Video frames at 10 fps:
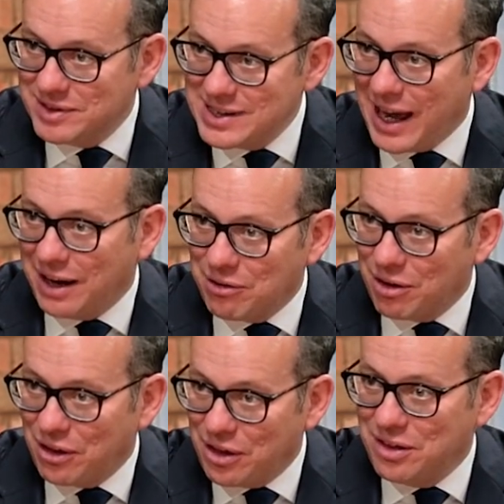tech
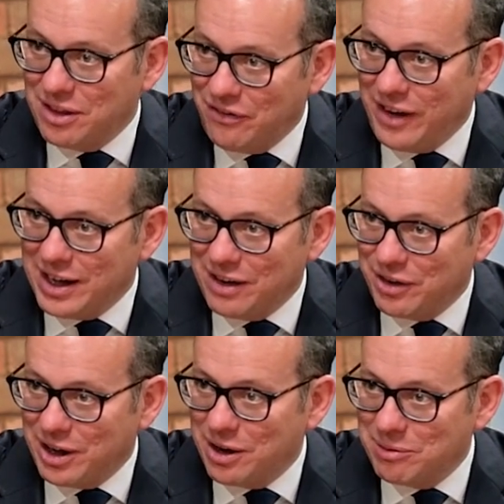rather than the fin, if
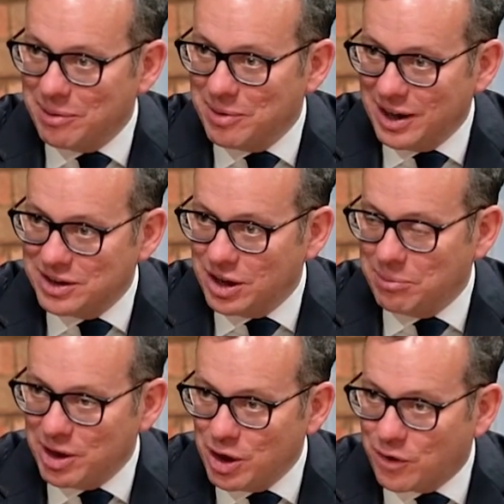you know what I mean.
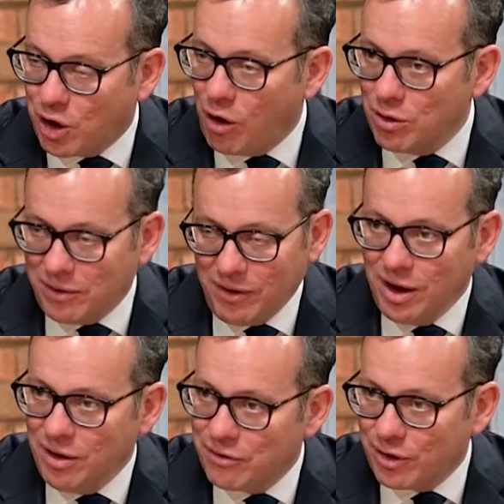I mean, you've gone
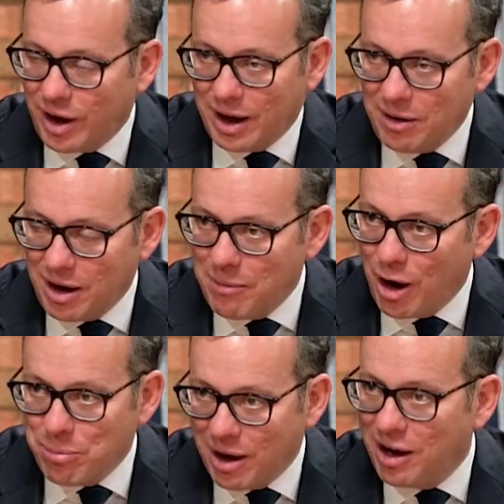for a
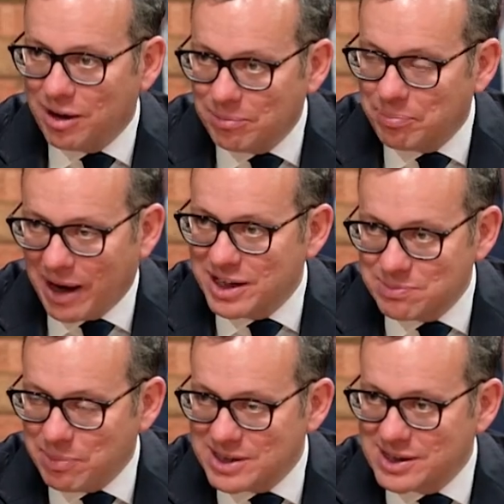
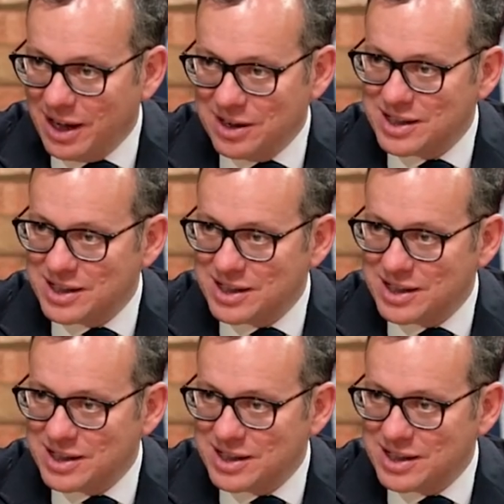mobile-based business.